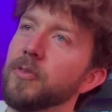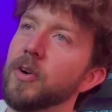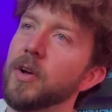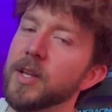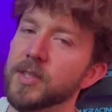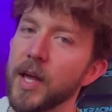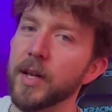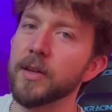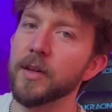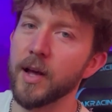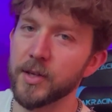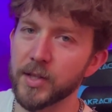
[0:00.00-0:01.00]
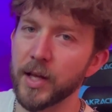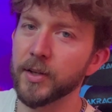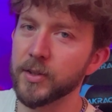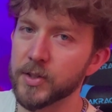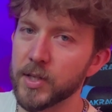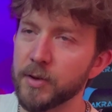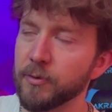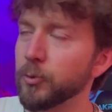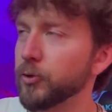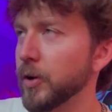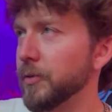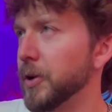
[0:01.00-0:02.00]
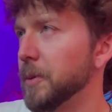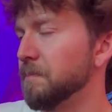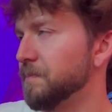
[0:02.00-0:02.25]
Ascendancy from Trivium.